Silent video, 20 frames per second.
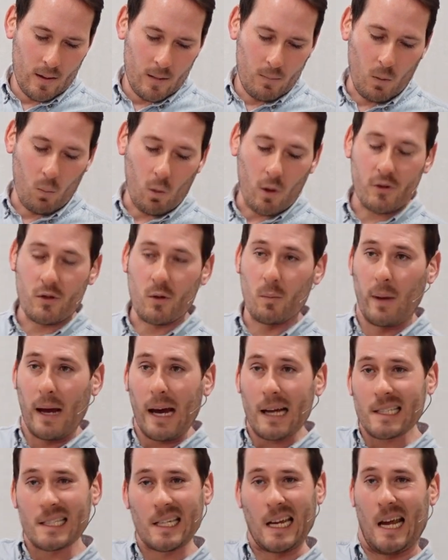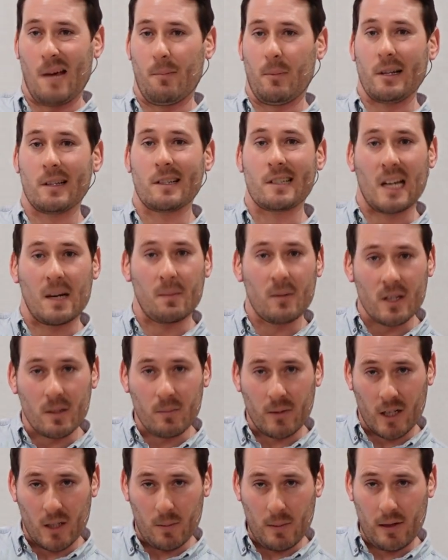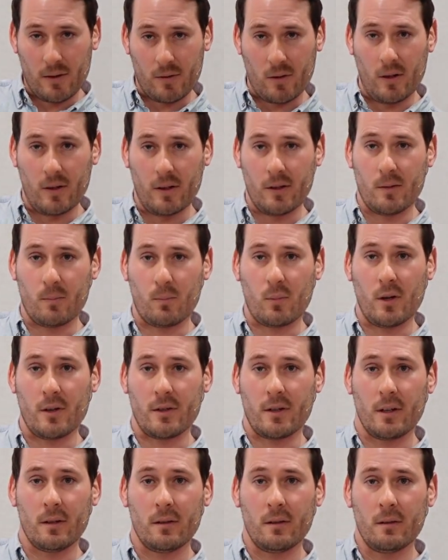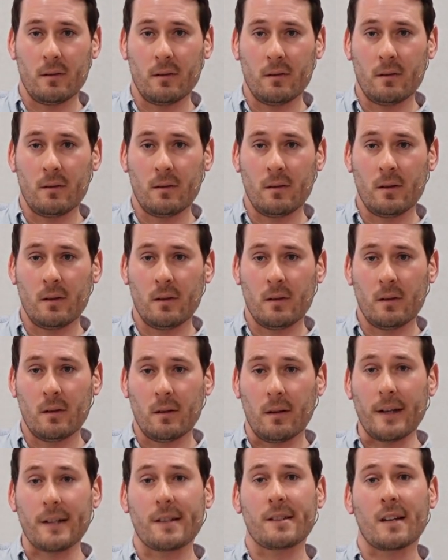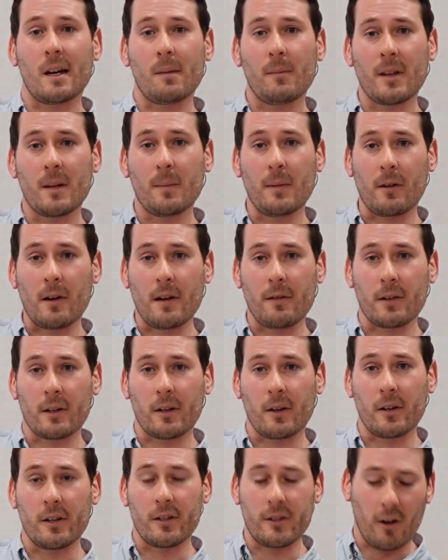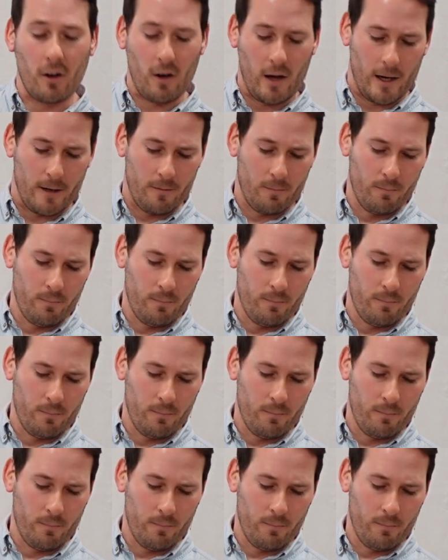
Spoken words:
But what's about to happen, some of them are going to be thrown into prison, and some of them are even going to die.